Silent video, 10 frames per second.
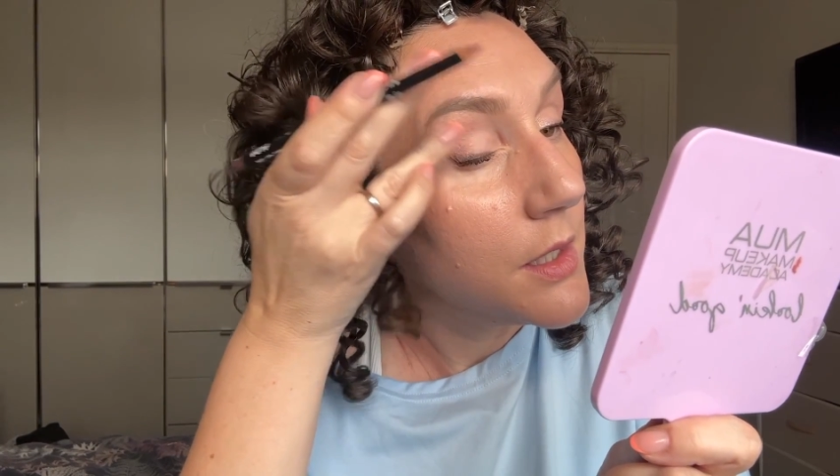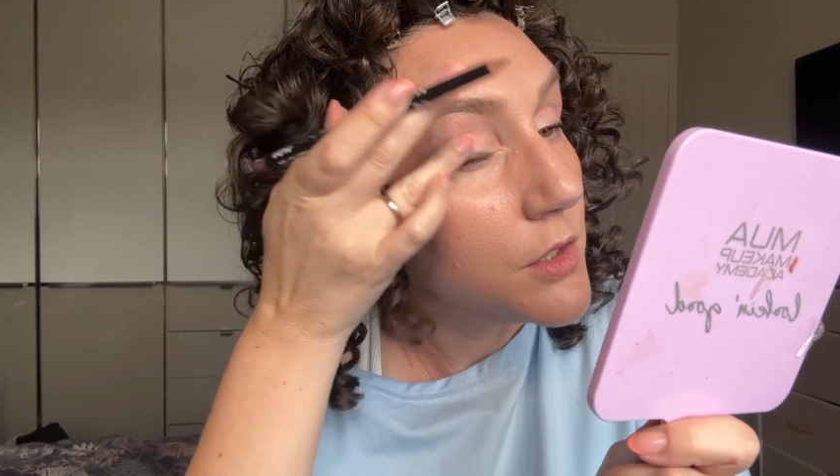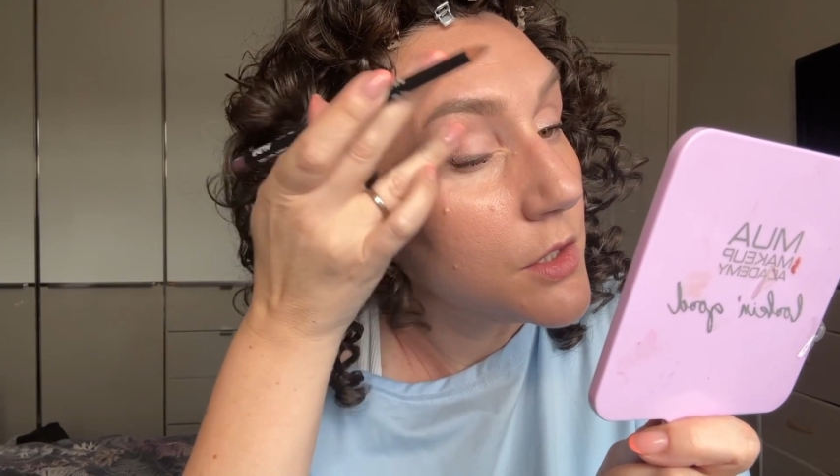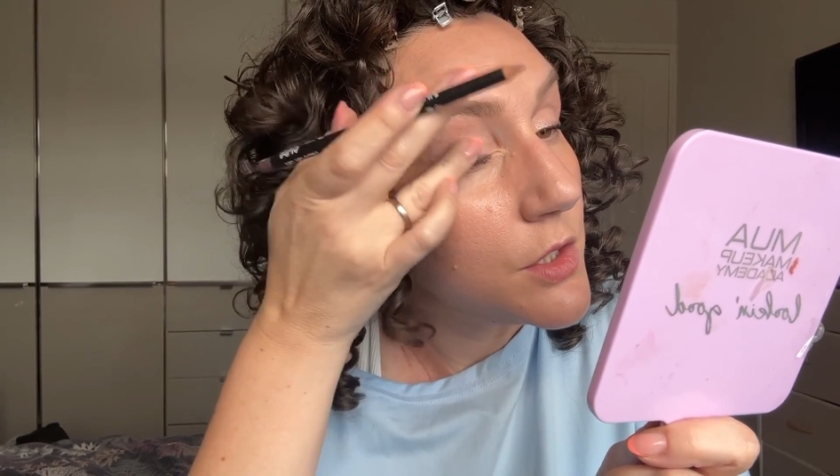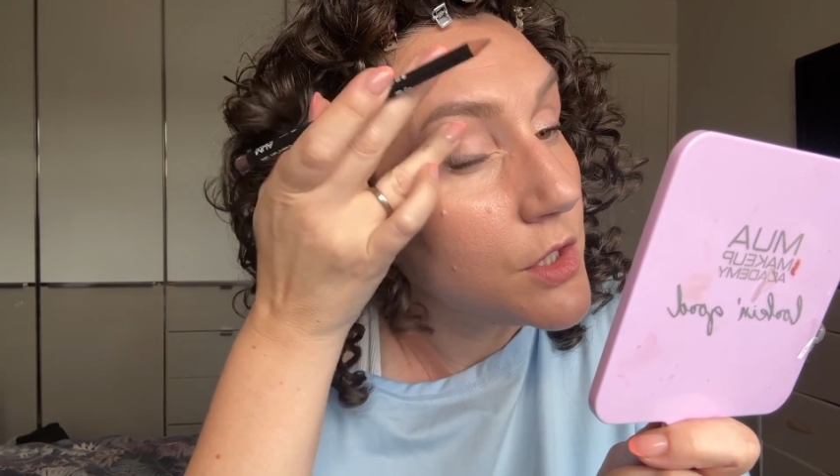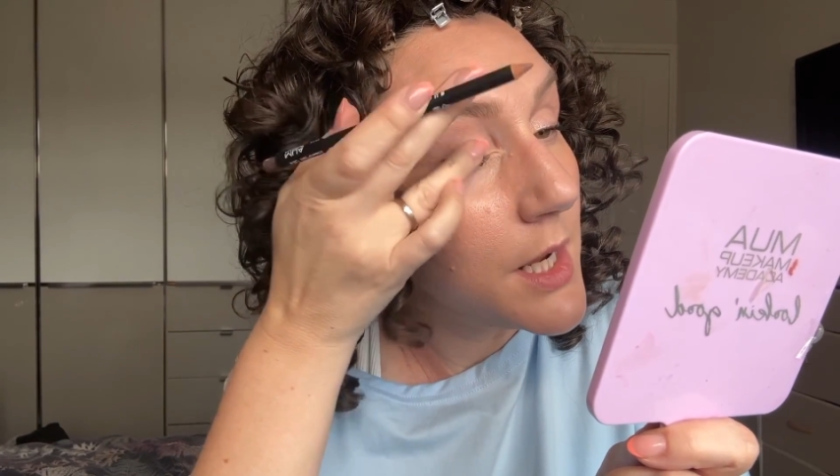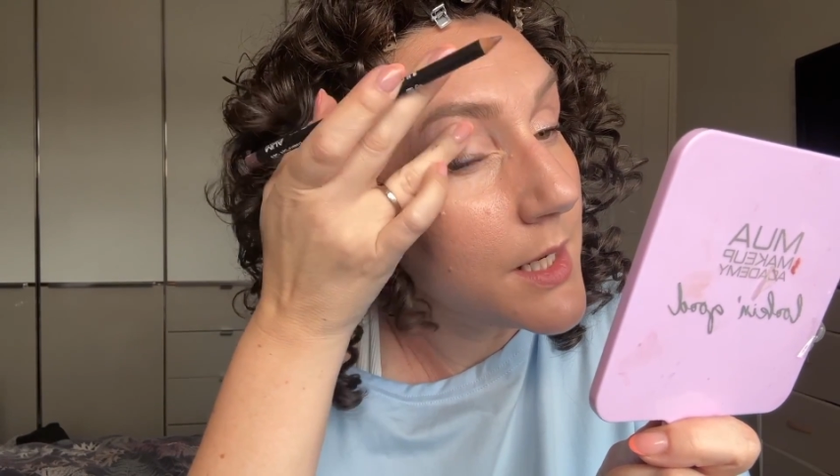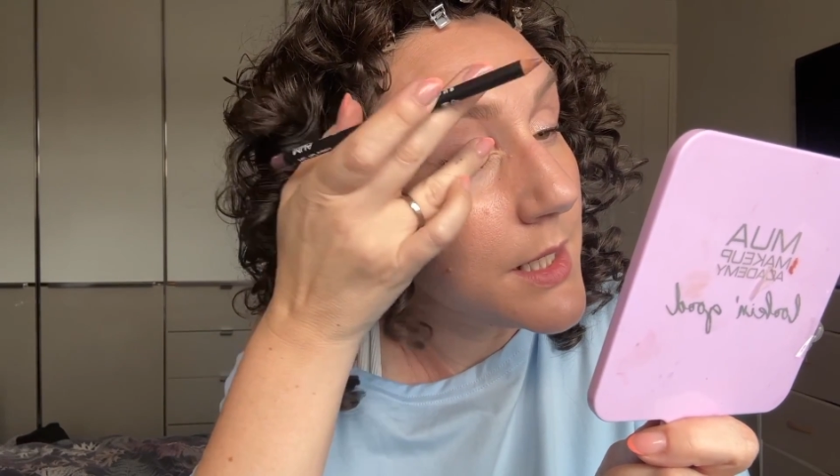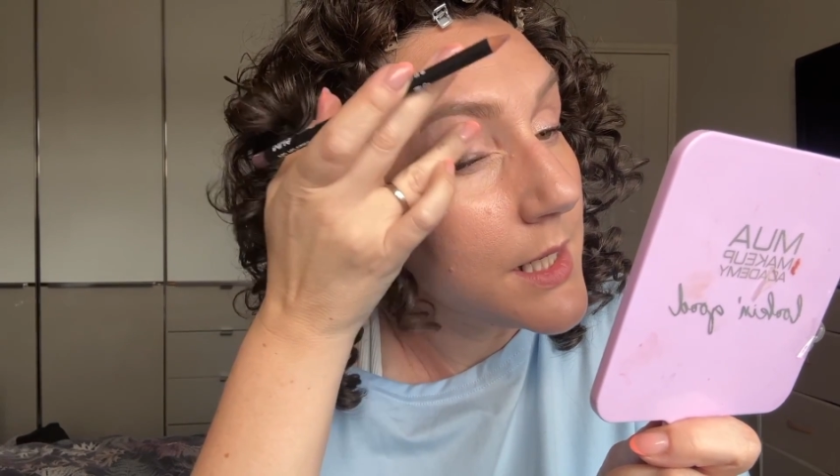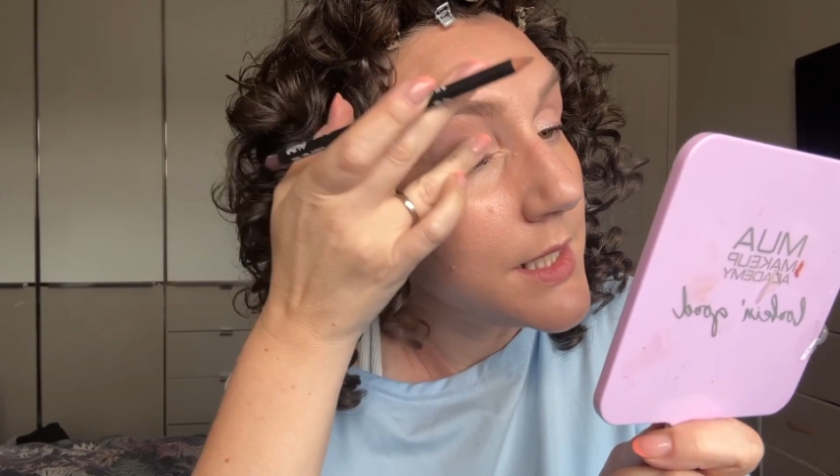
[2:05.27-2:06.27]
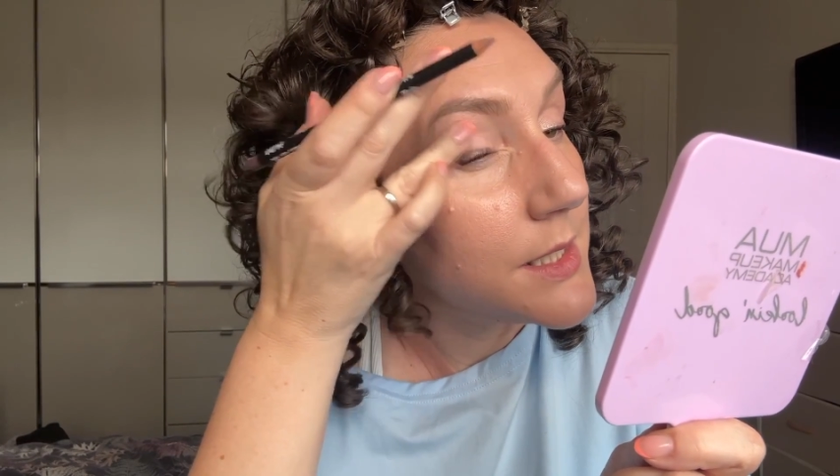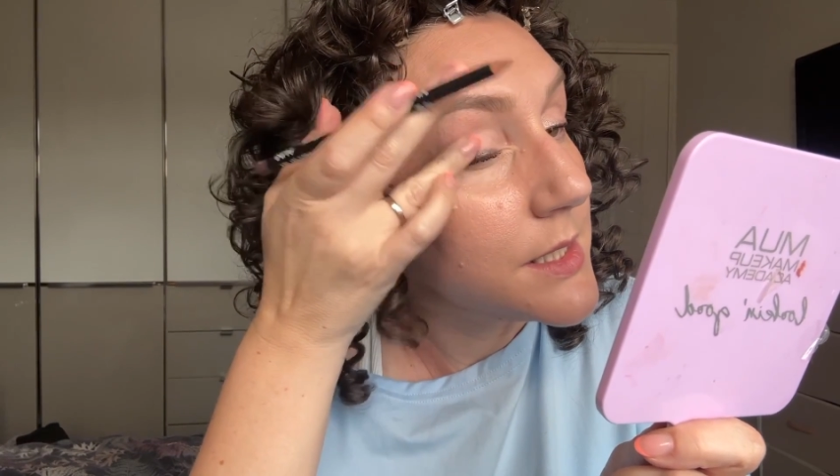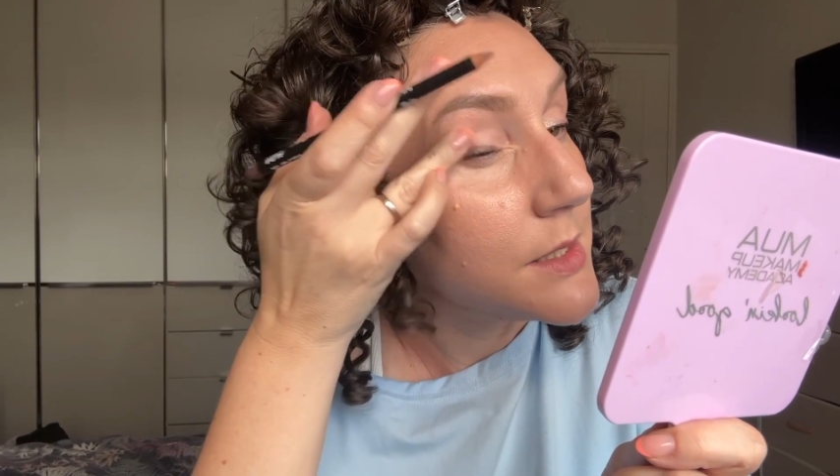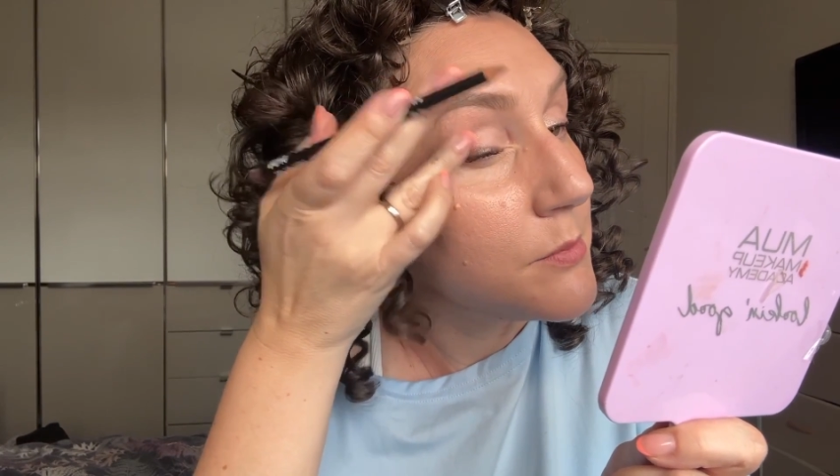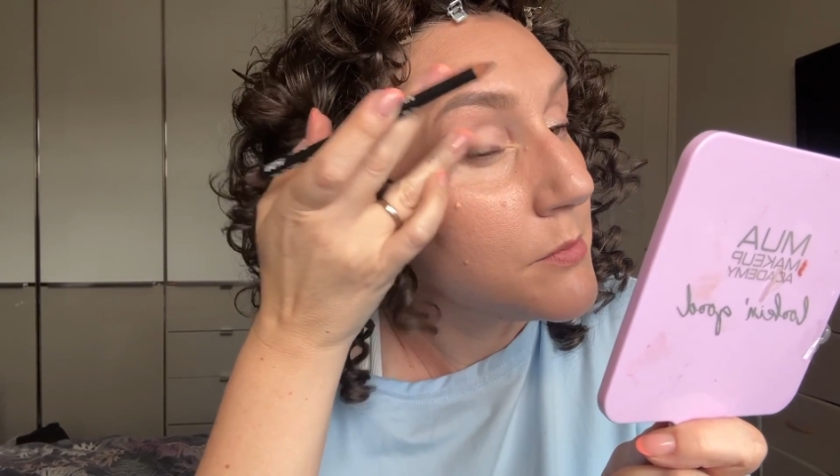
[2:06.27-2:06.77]
just gently
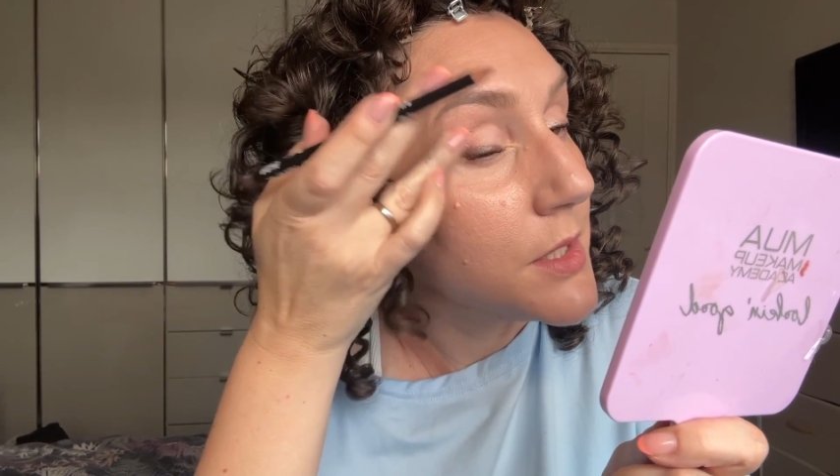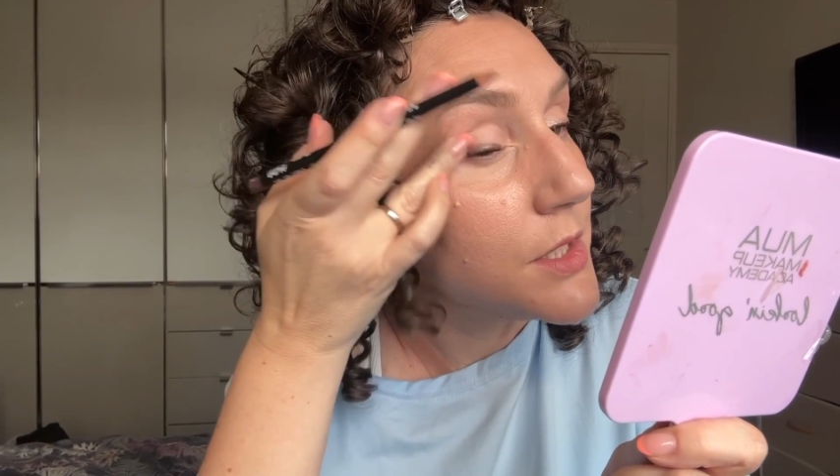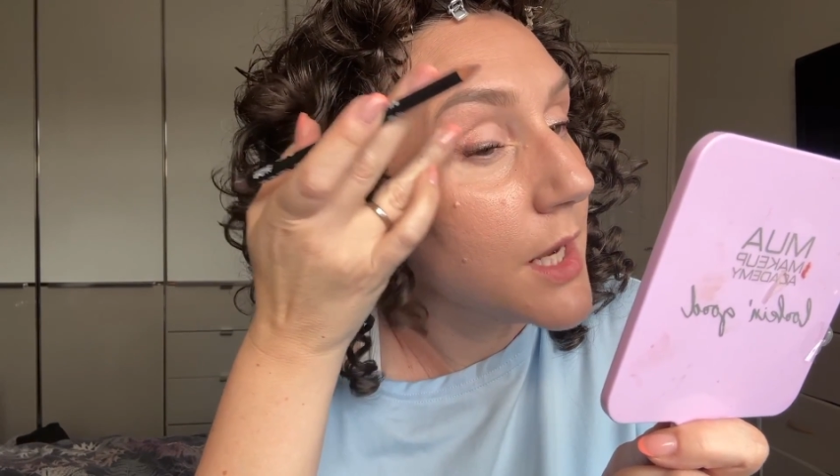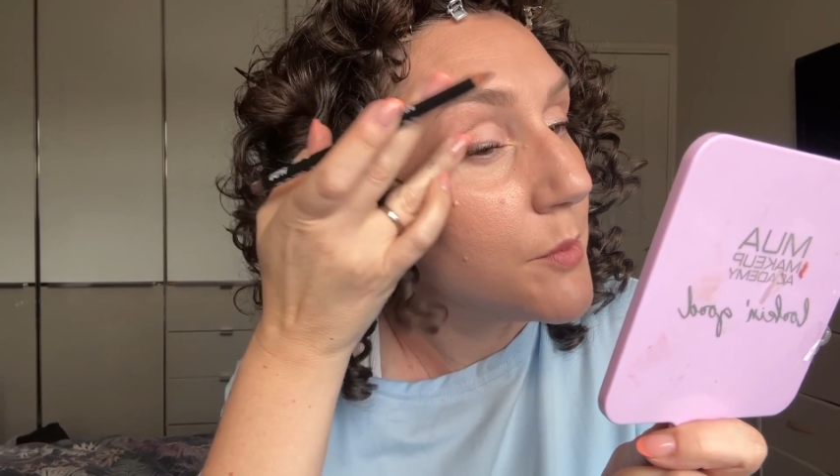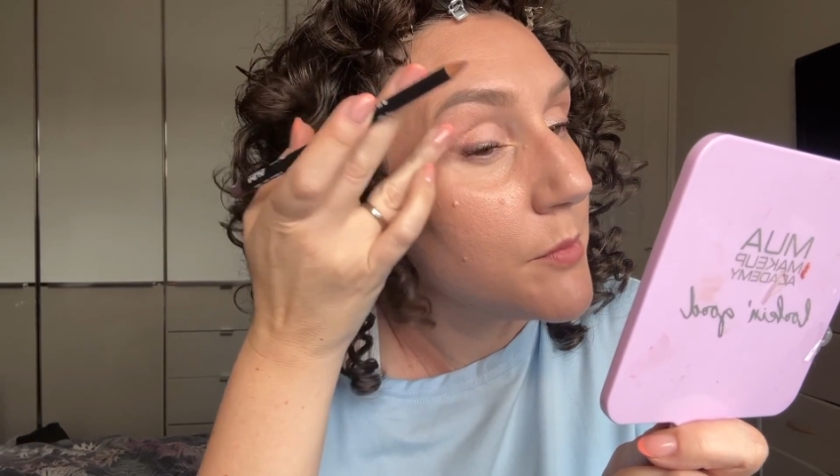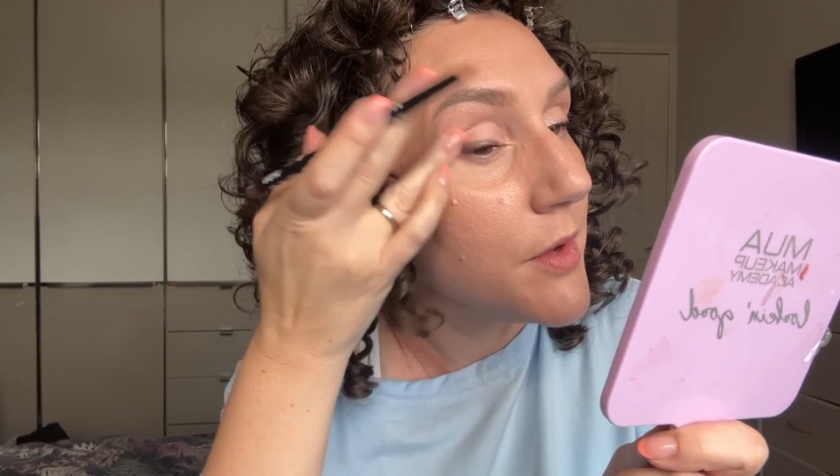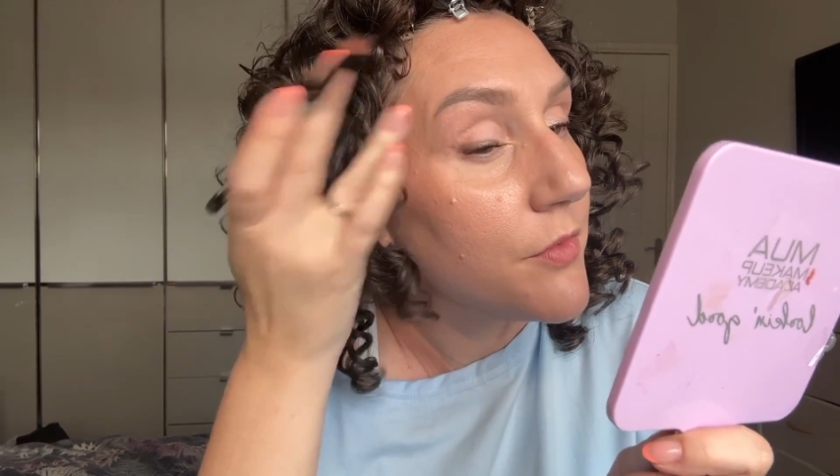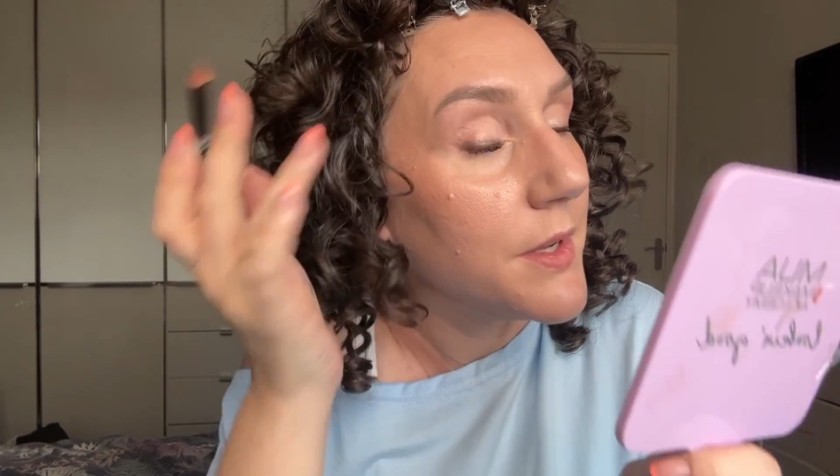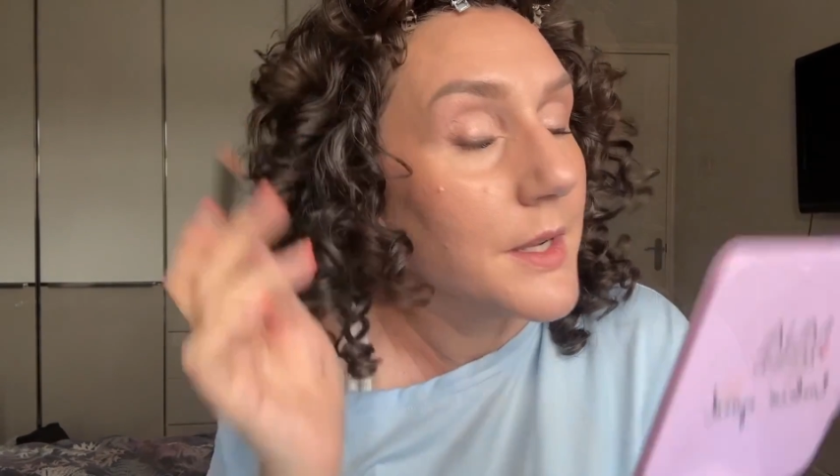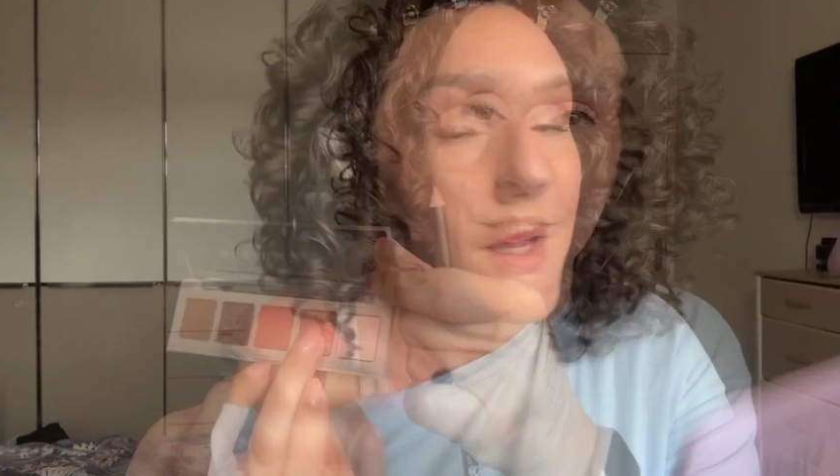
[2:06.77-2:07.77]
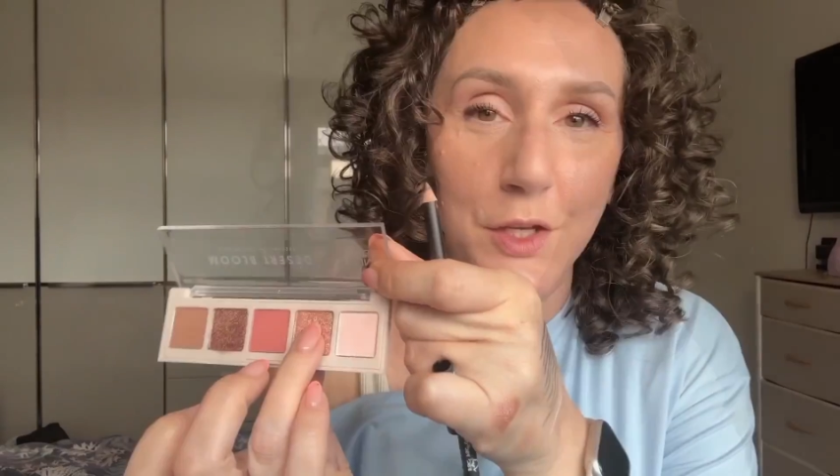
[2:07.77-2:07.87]
smudging in with my finger.